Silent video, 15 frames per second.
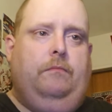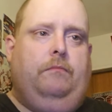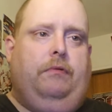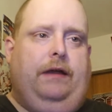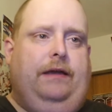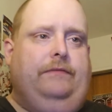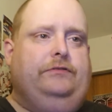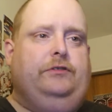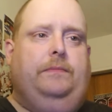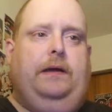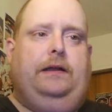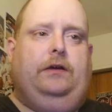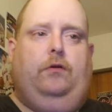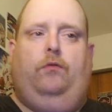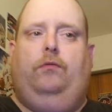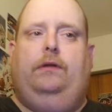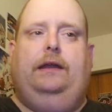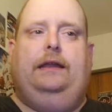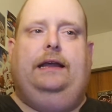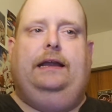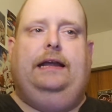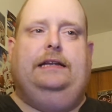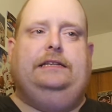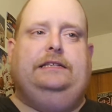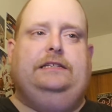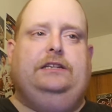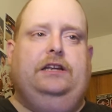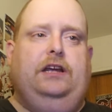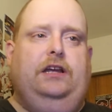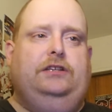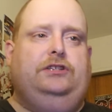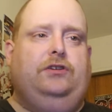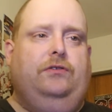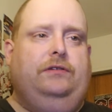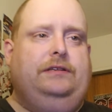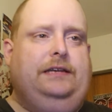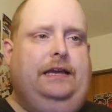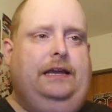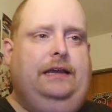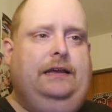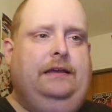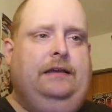Braves are about the only thing that's a certainty.